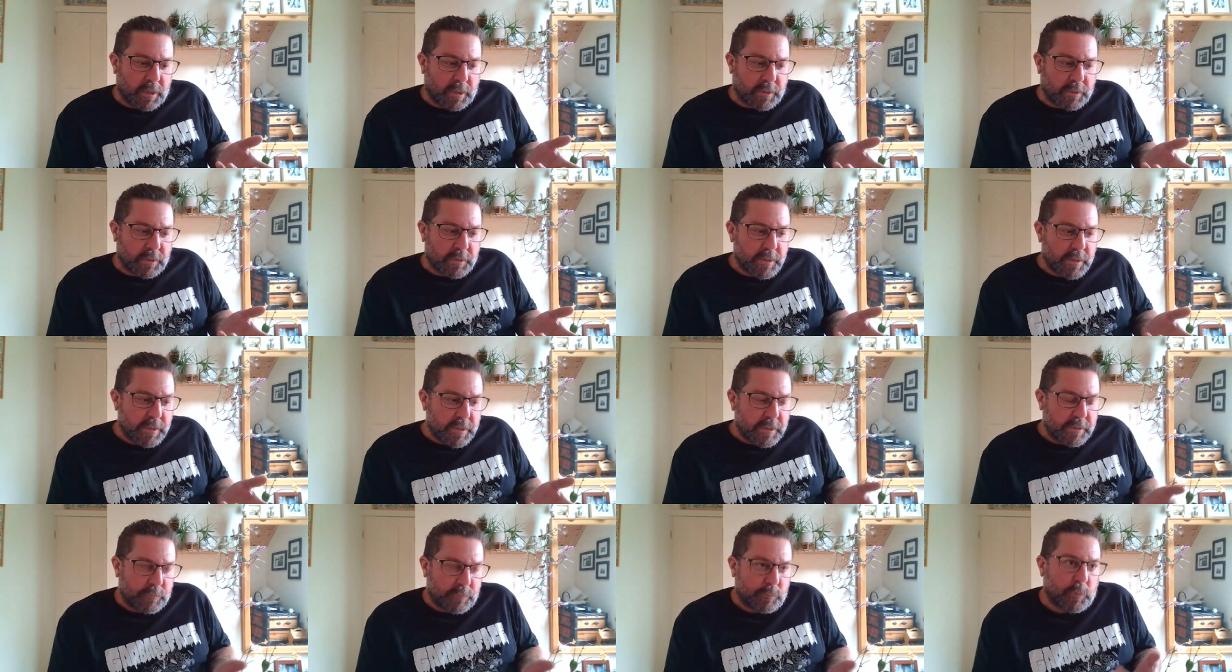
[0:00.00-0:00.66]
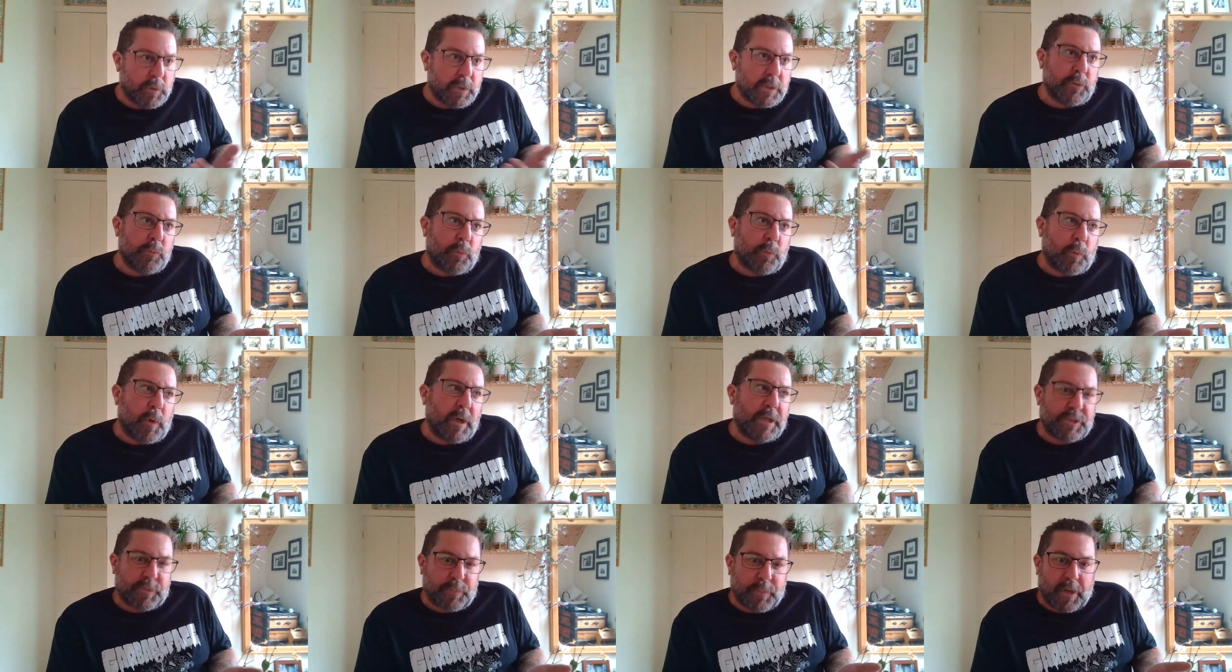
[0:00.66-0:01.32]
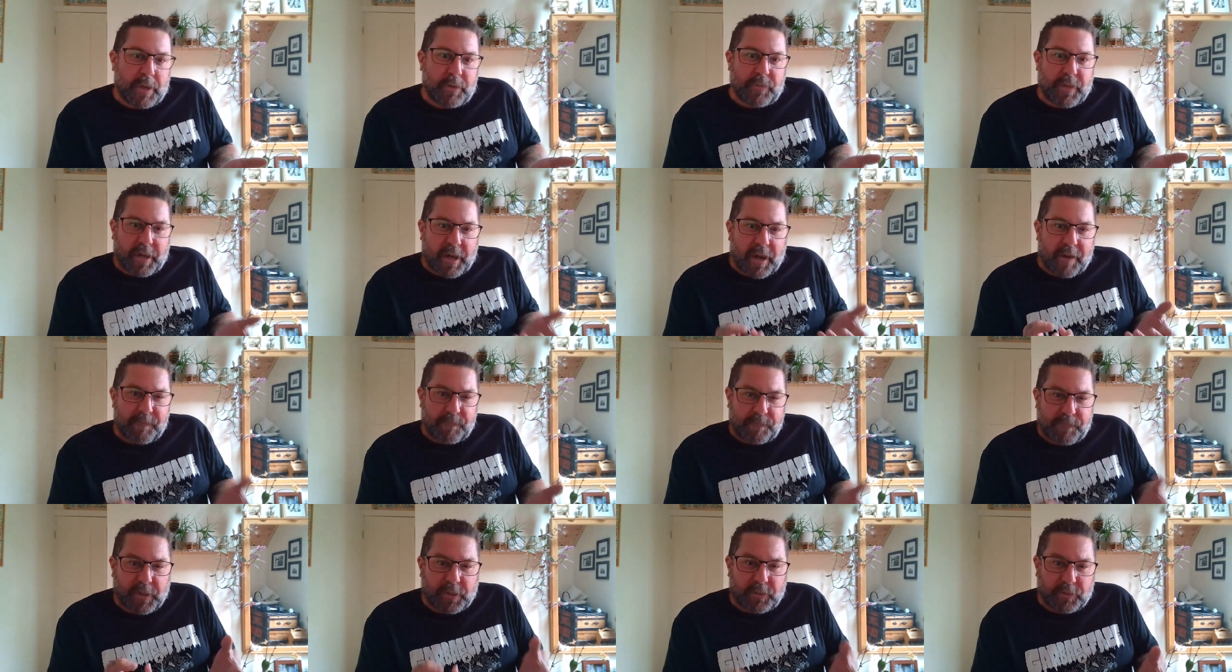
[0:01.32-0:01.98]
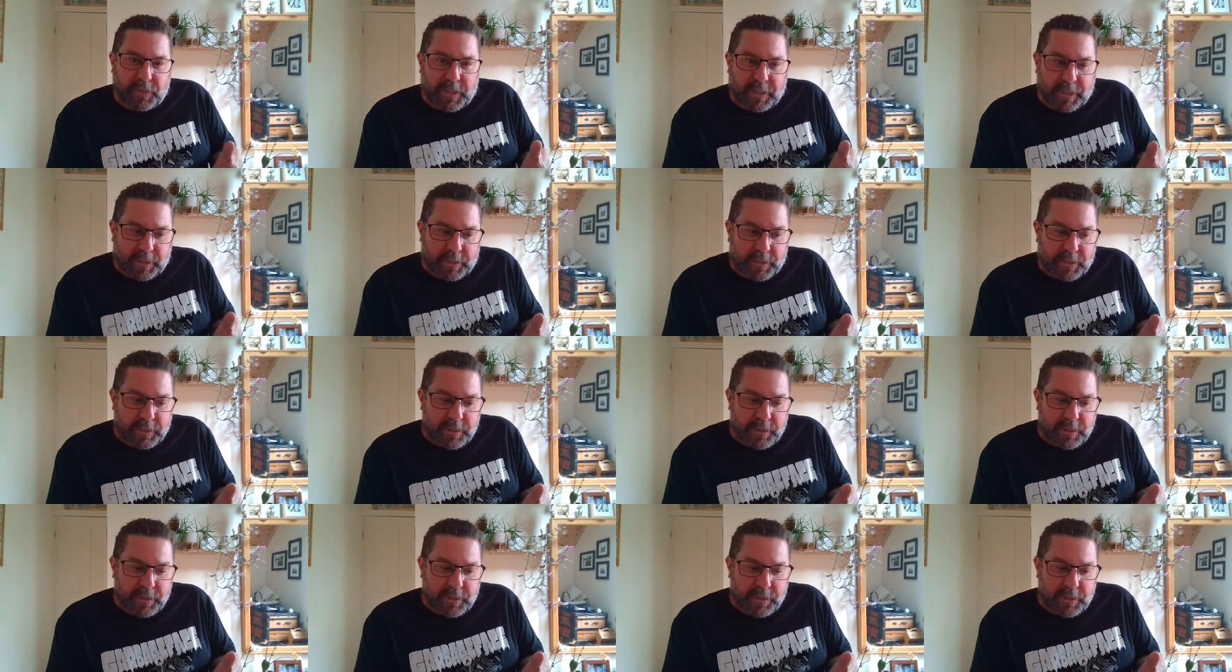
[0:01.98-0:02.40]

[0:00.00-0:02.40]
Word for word: And it really was about that. I felt like